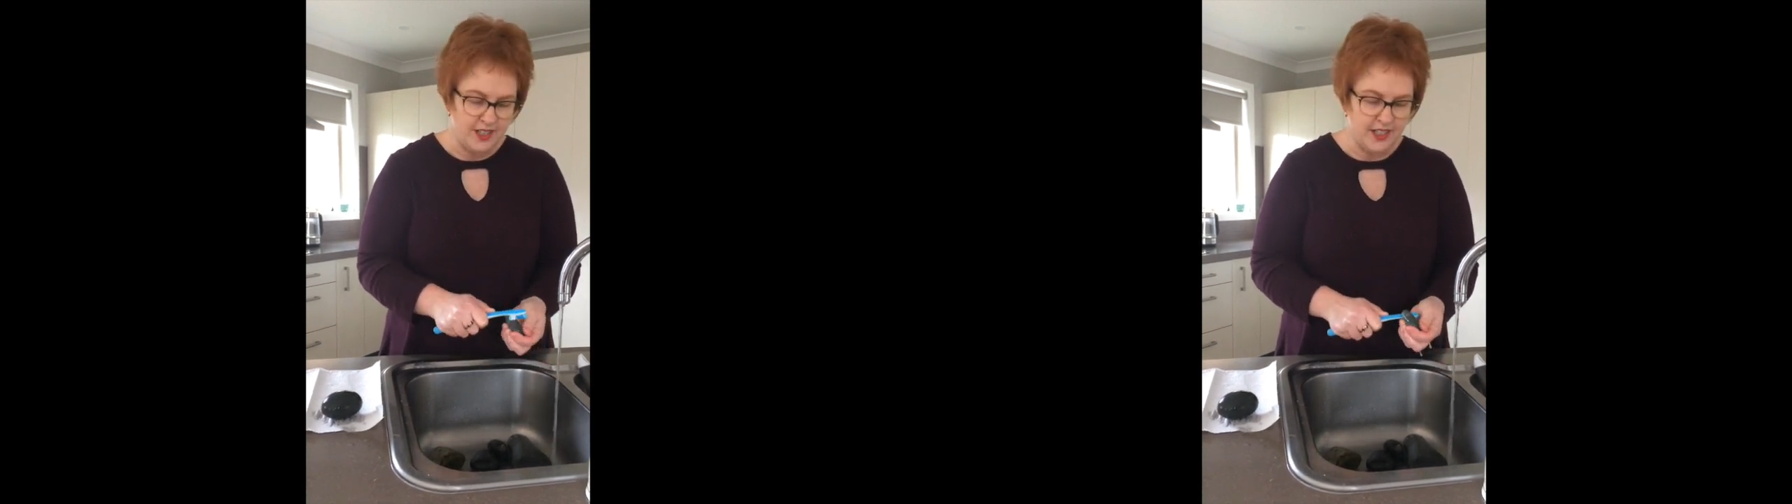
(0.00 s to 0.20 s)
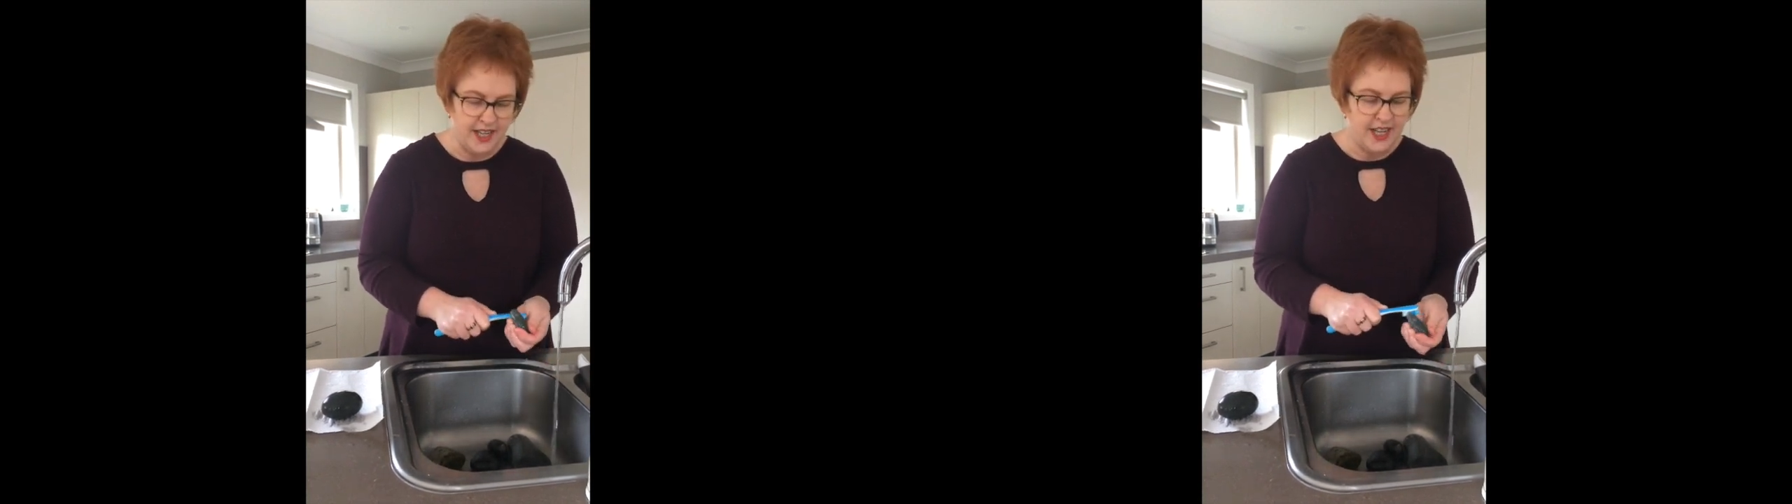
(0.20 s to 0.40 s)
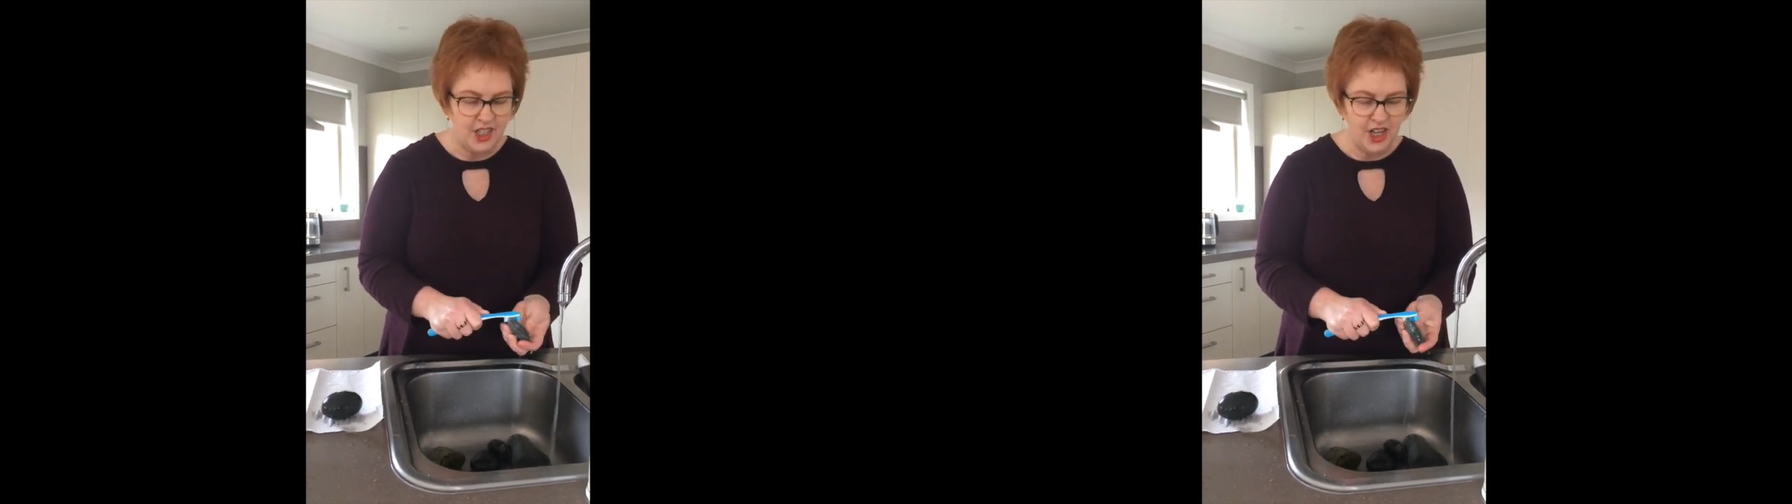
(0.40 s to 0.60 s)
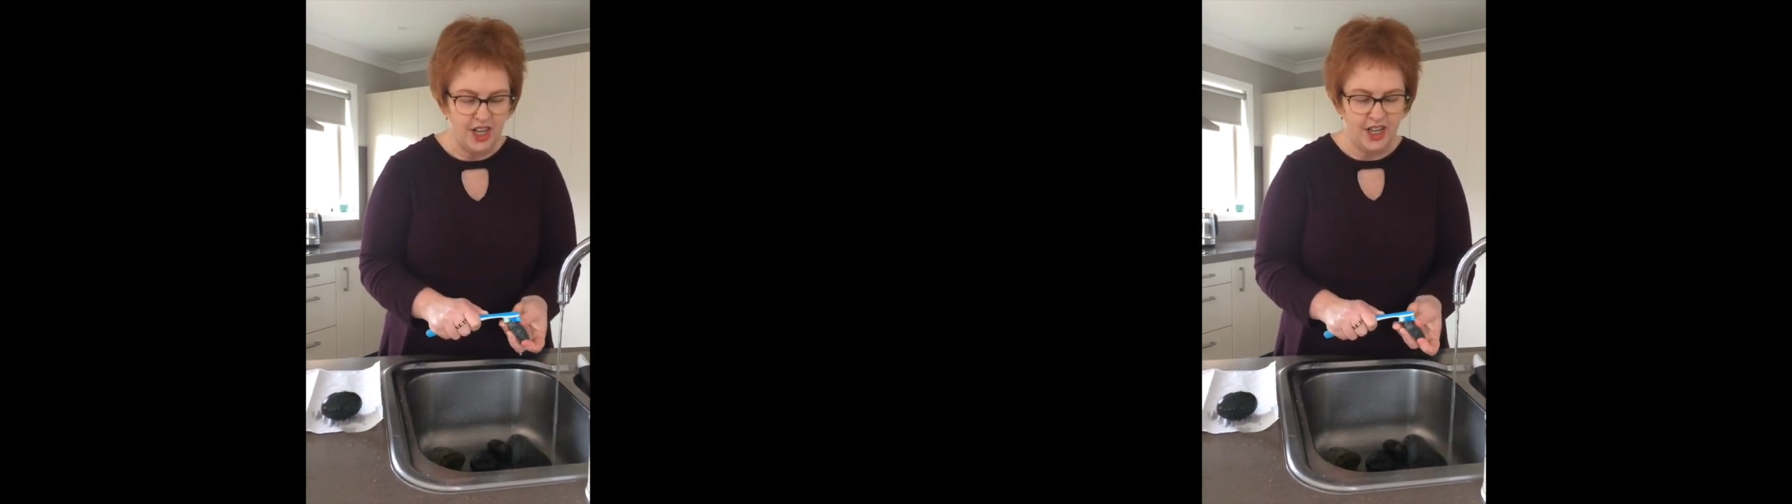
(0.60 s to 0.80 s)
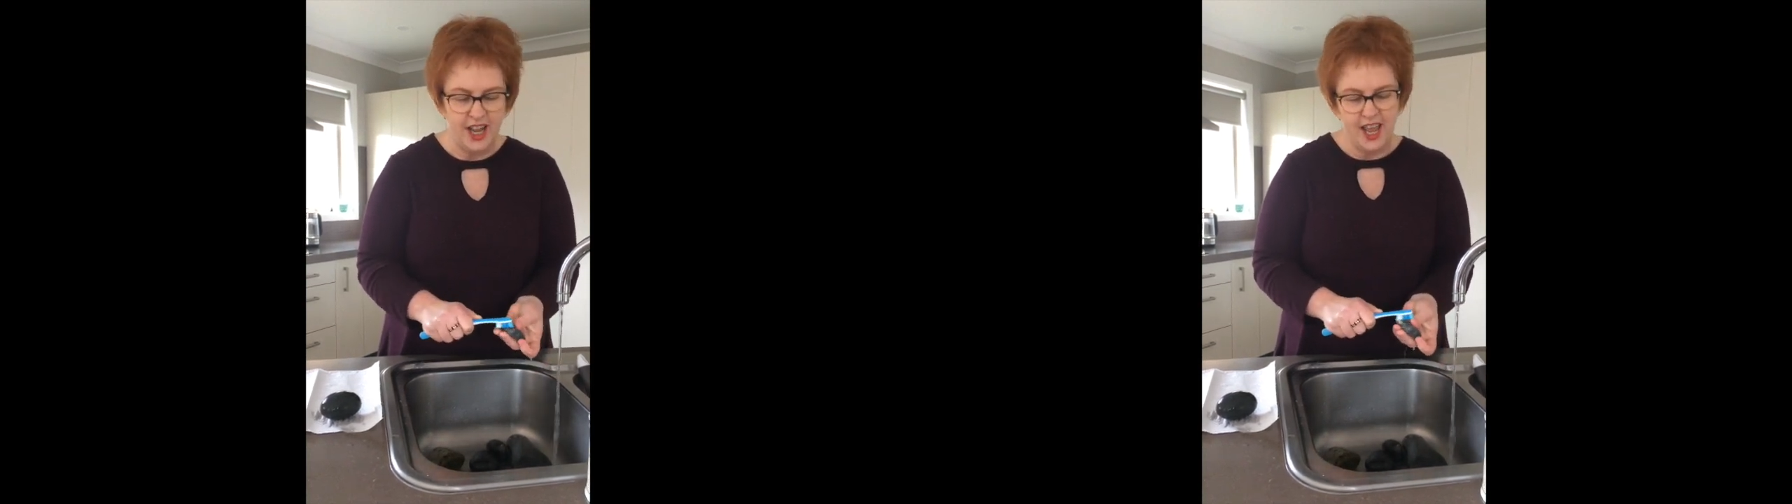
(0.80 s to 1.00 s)

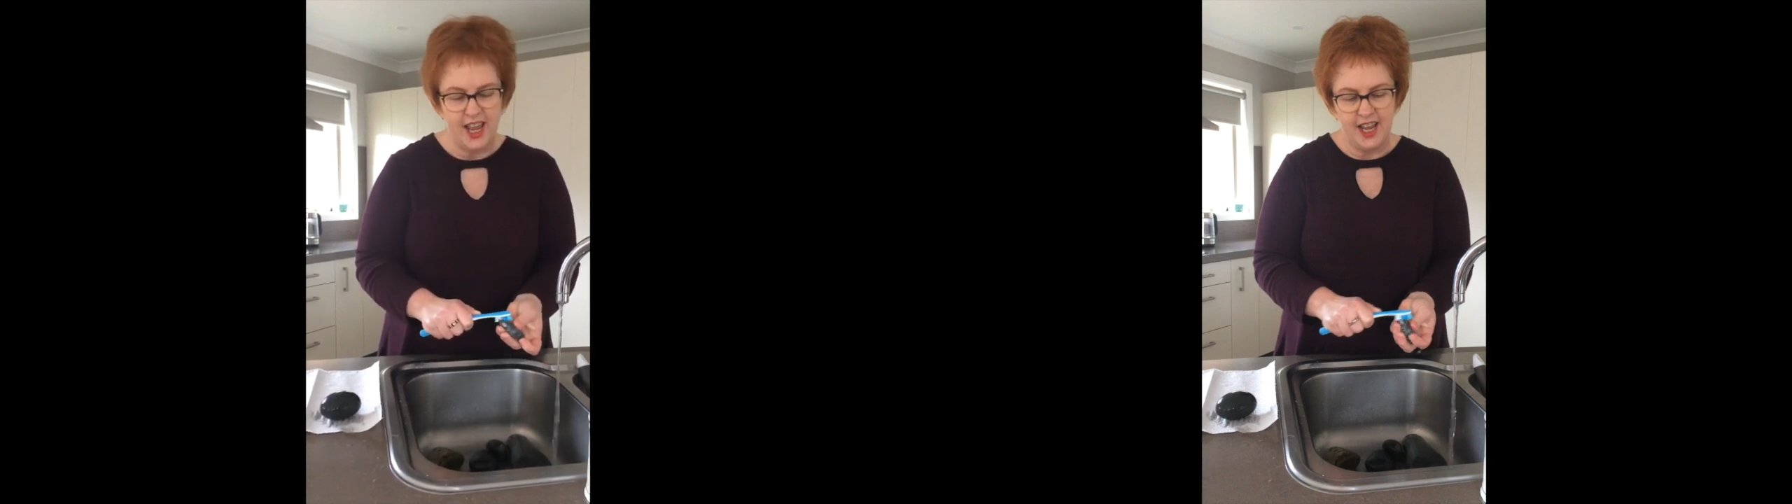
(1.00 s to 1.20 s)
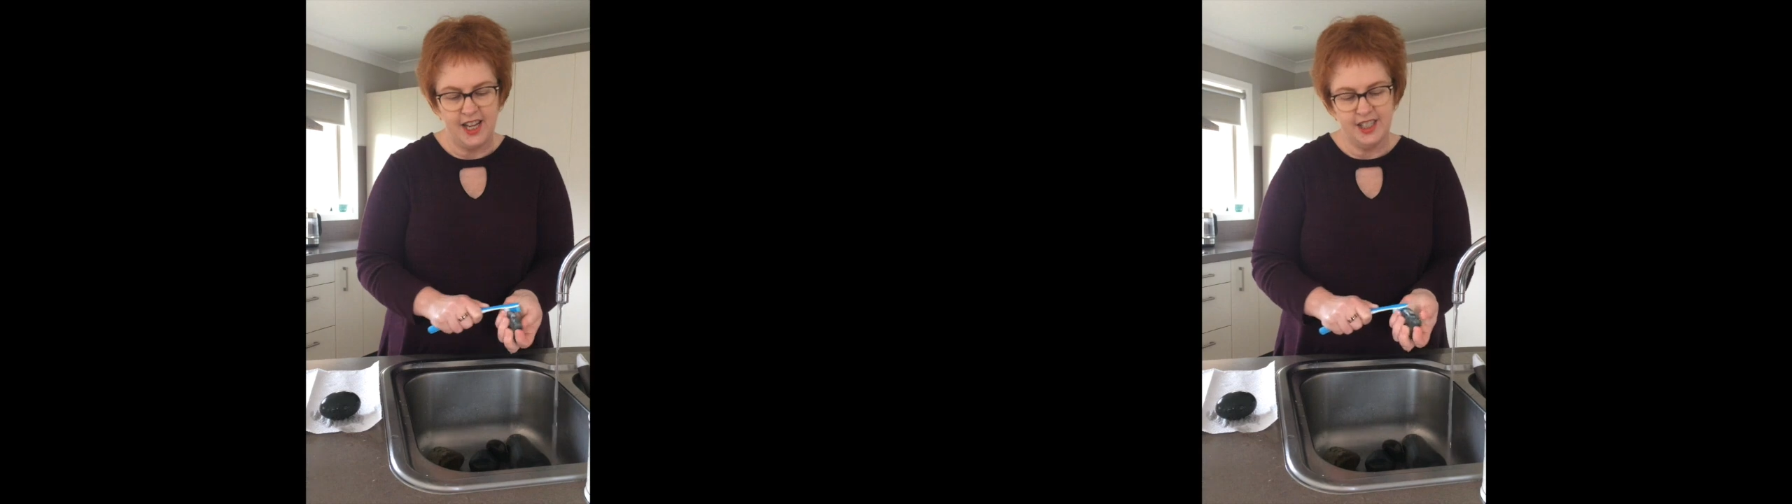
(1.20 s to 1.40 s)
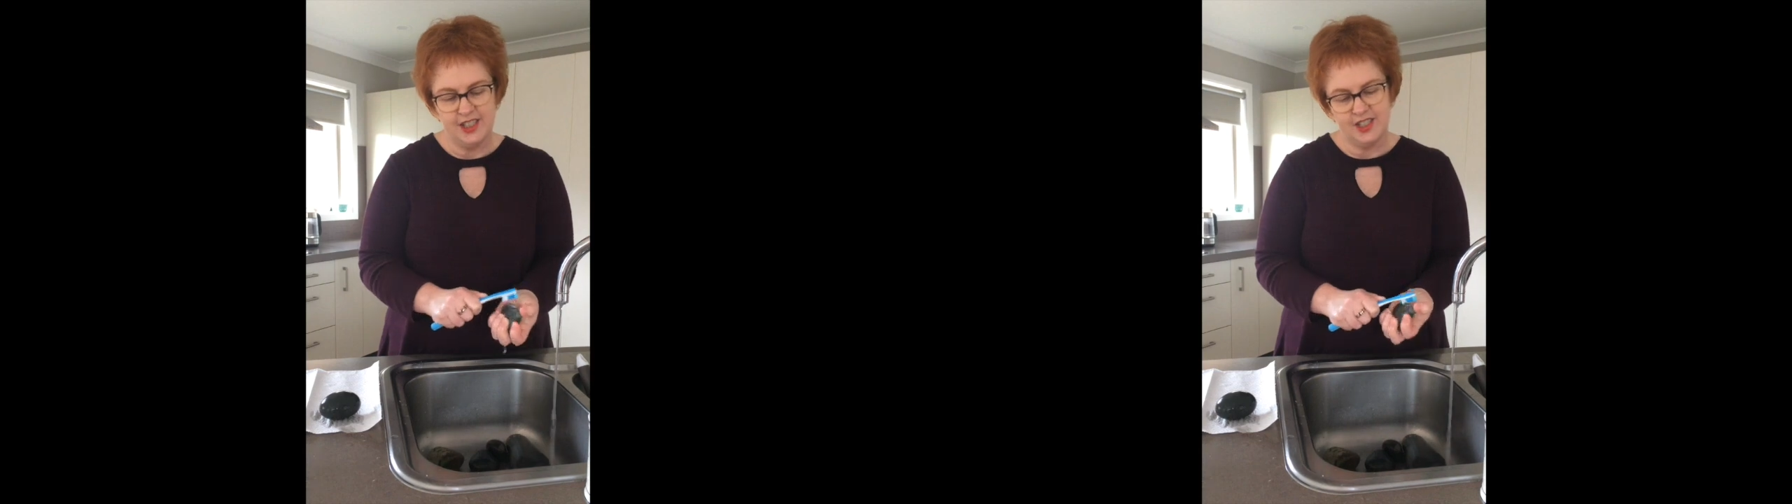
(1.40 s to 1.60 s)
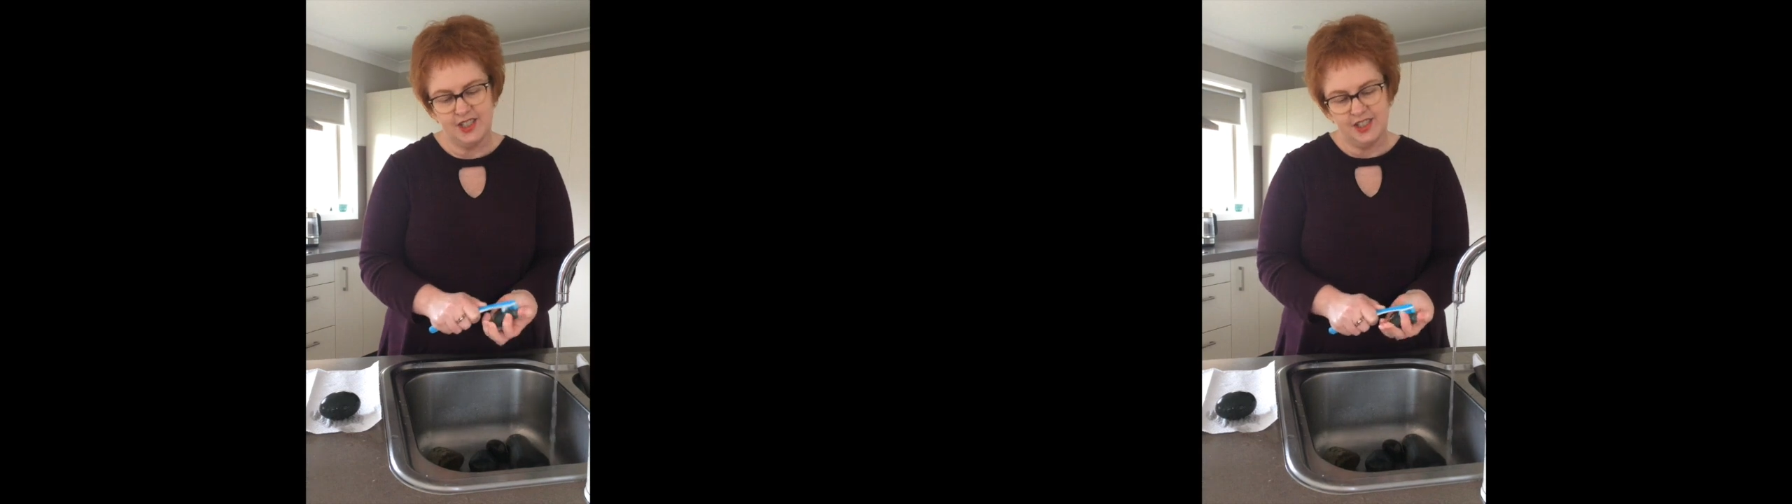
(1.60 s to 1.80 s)
selection and,